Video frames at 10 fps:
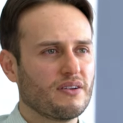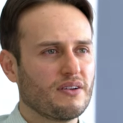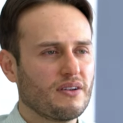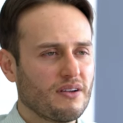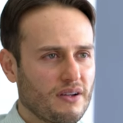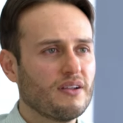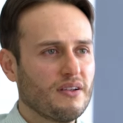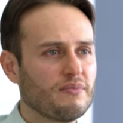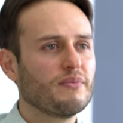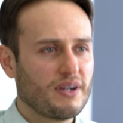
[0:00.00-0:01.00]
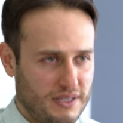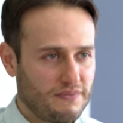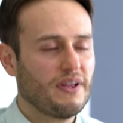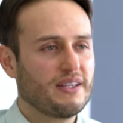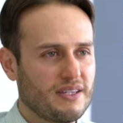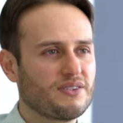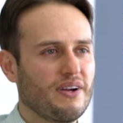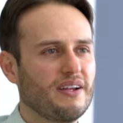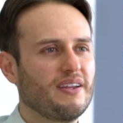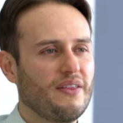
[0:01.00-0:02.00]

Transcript: Yeah, and Flats. and Flats. That's yeah. right.